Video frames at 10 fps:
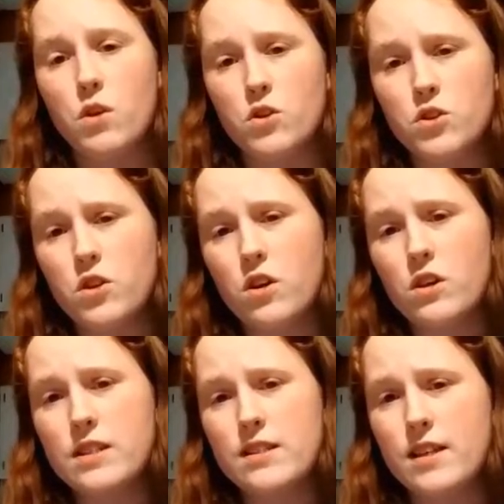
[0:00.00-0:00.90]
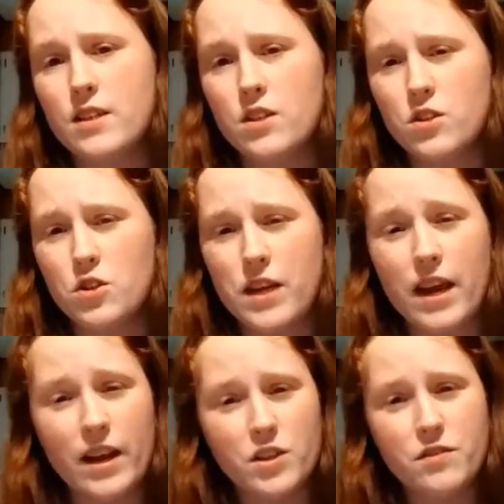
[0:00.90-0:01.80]
larger dogs tend to just
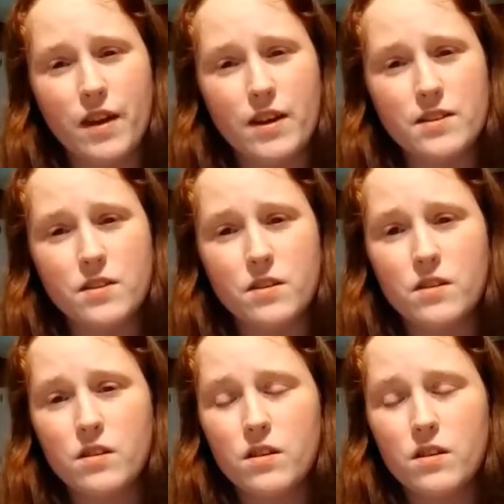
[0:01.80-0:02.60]
age faster.